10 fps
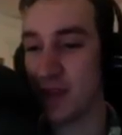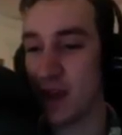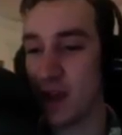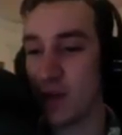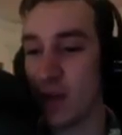
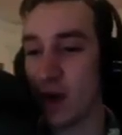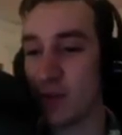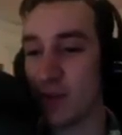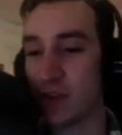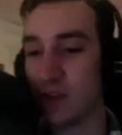Why not play the
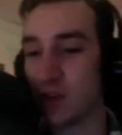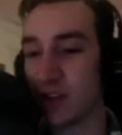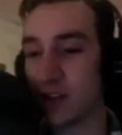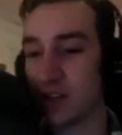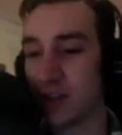old
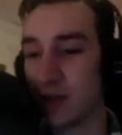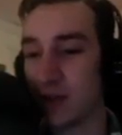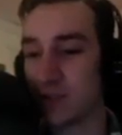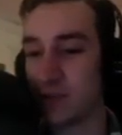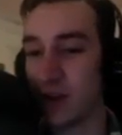XCOM games to
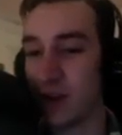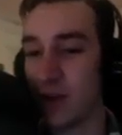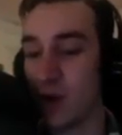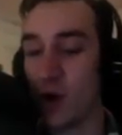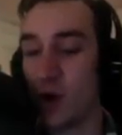build hype?
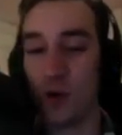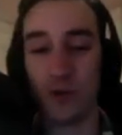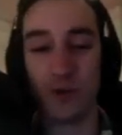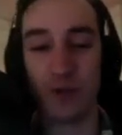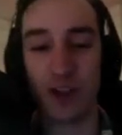Oh, the
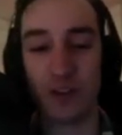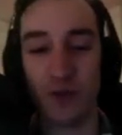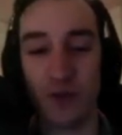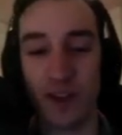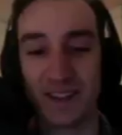retro
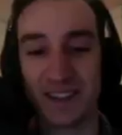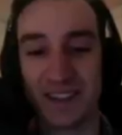ones?